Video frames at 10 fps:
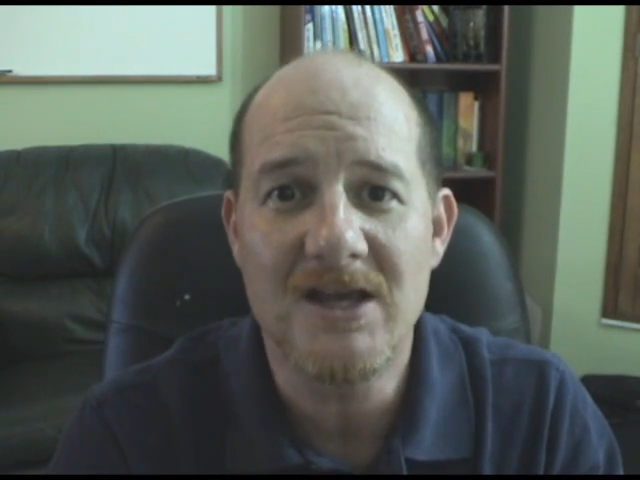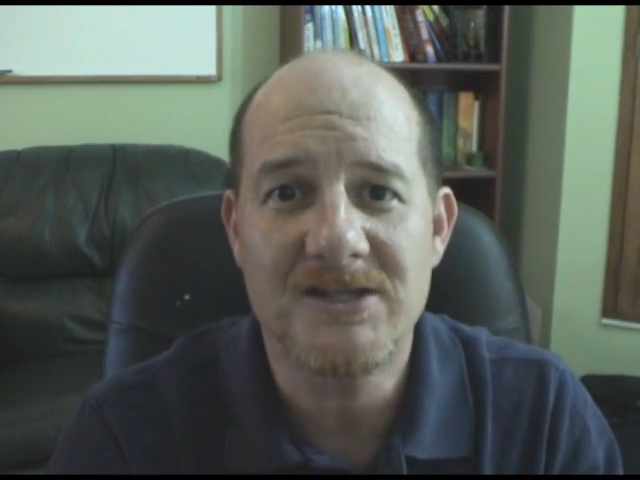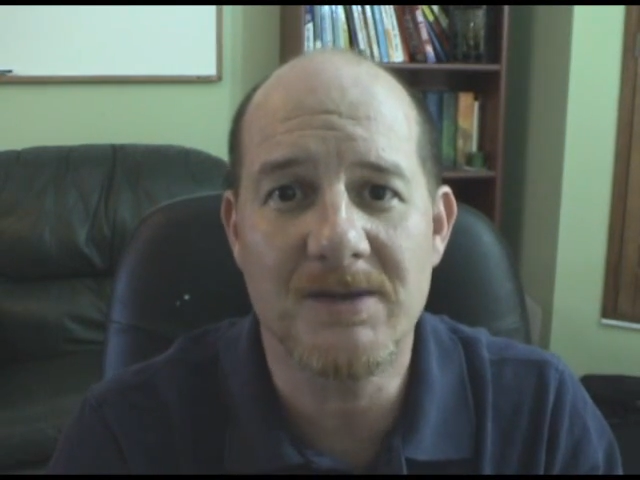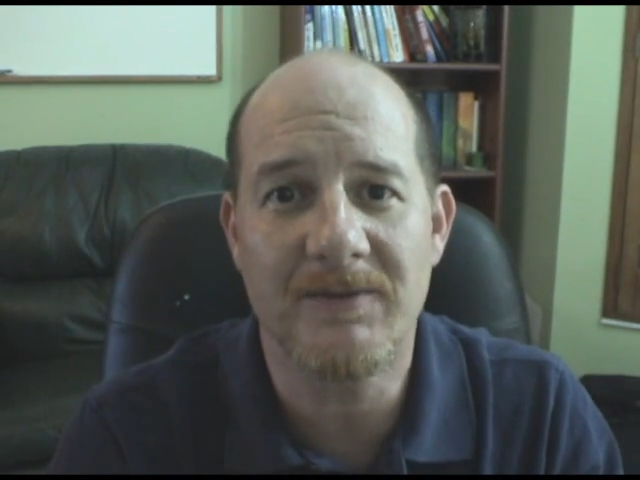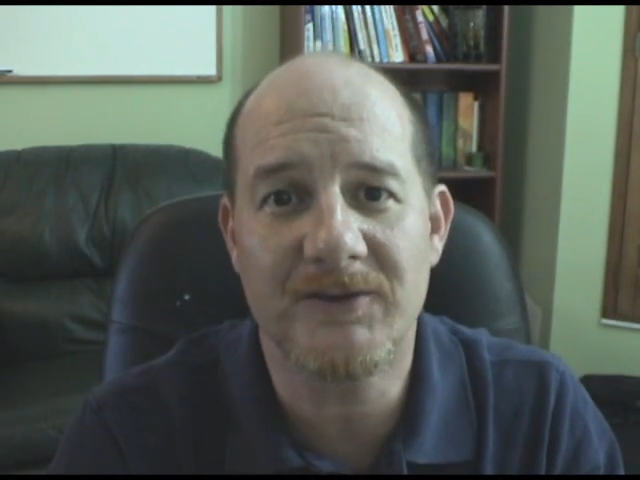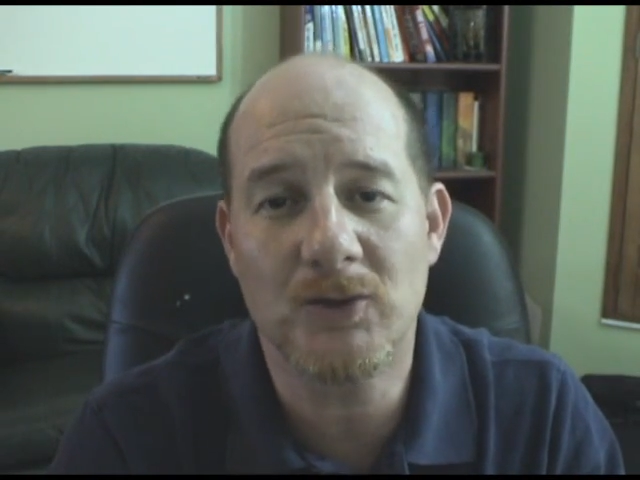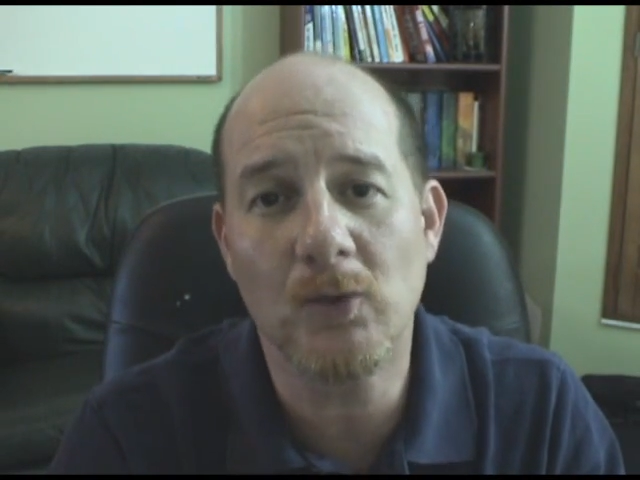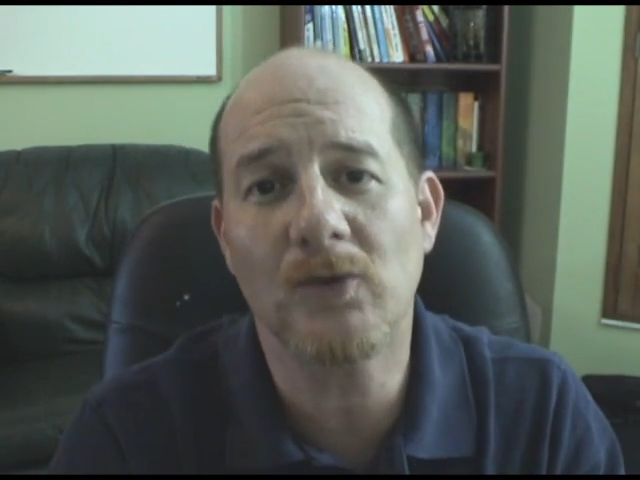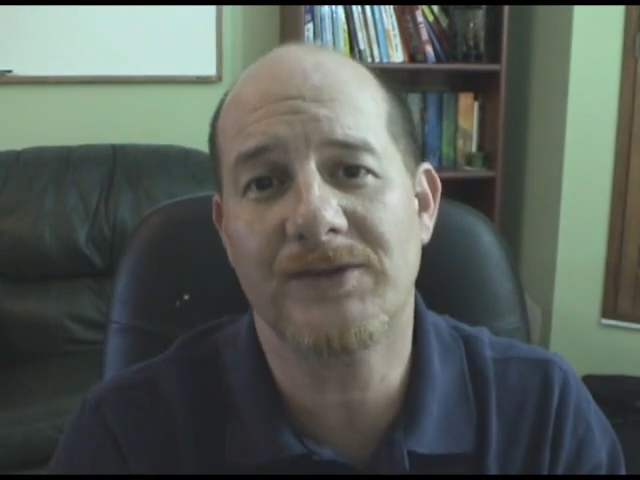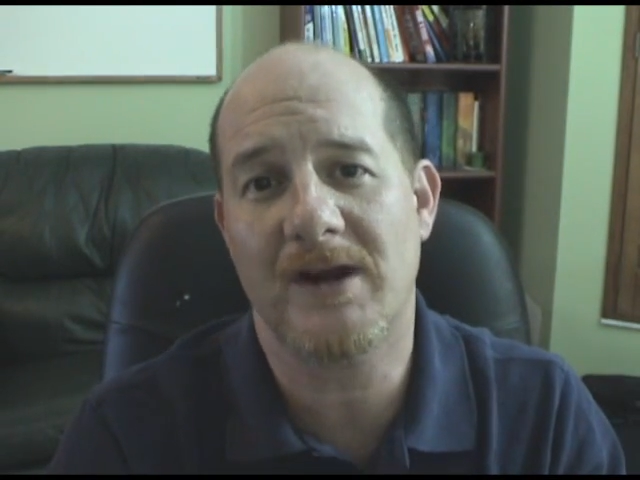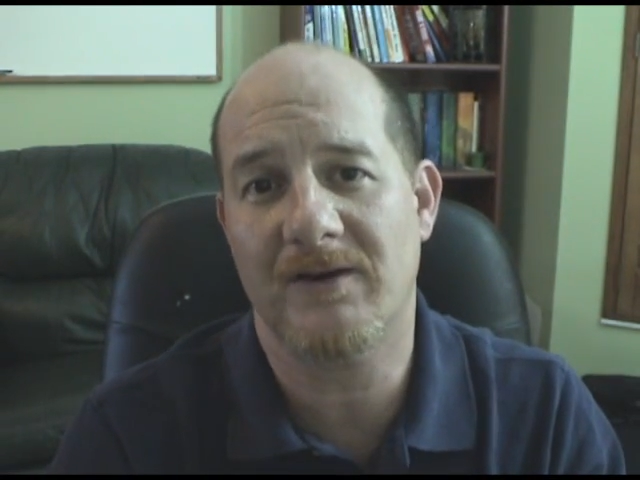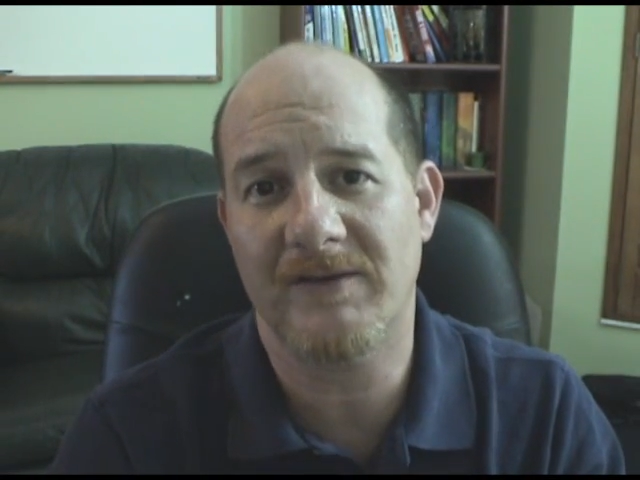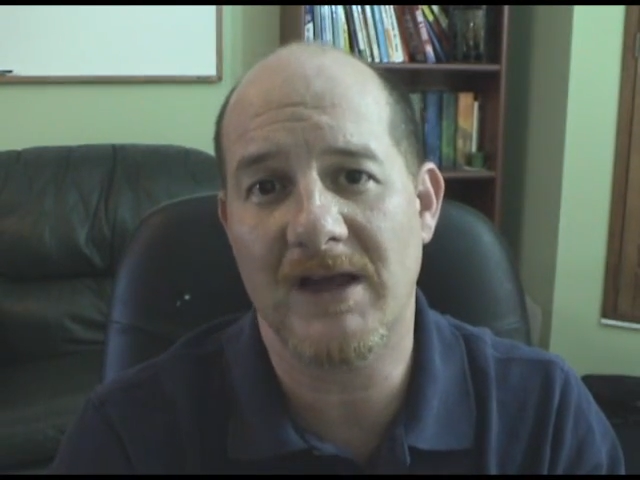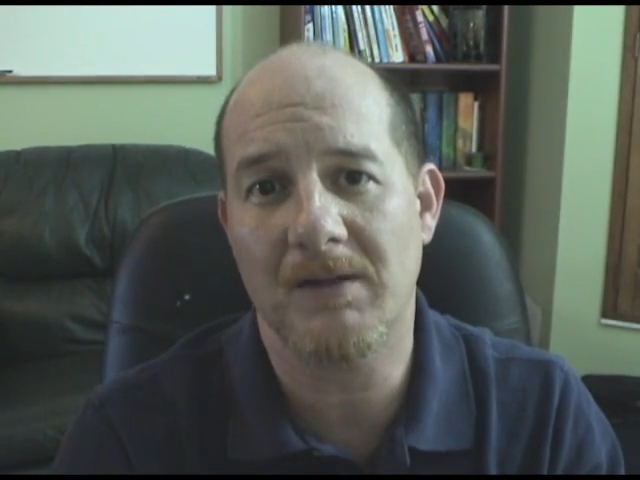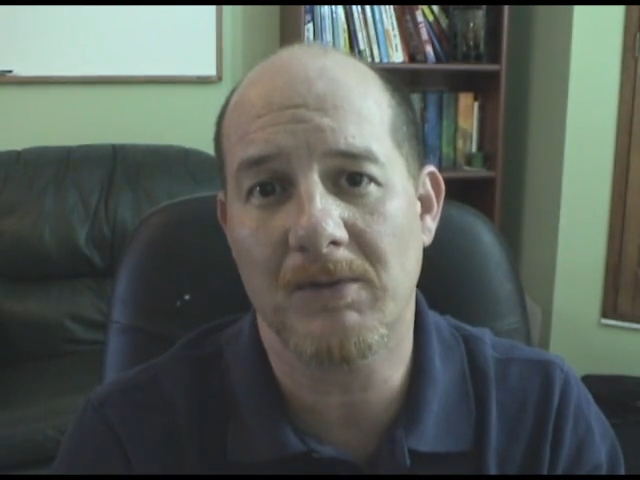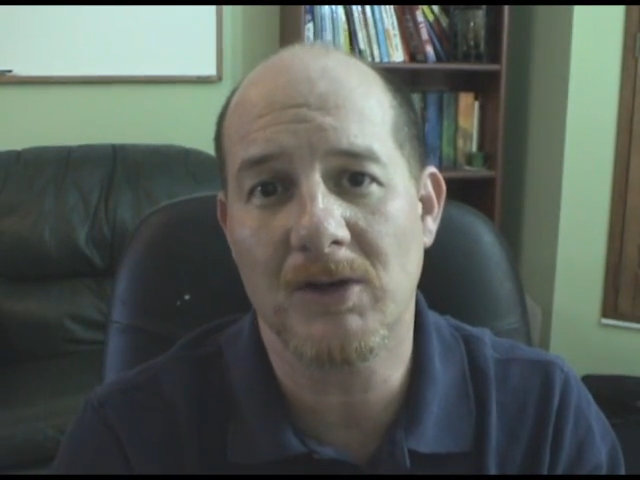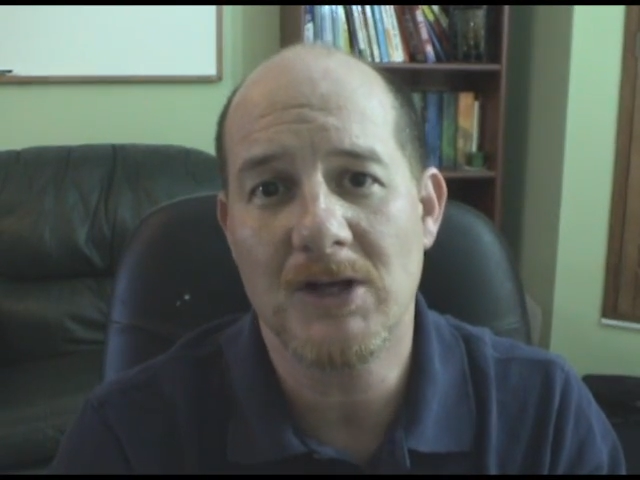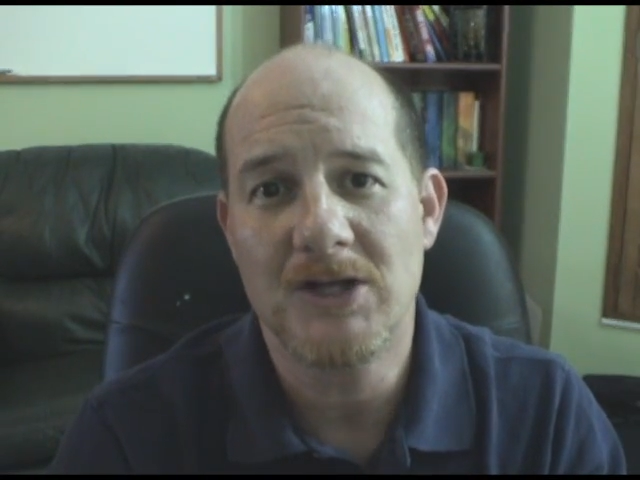some of the tools that are available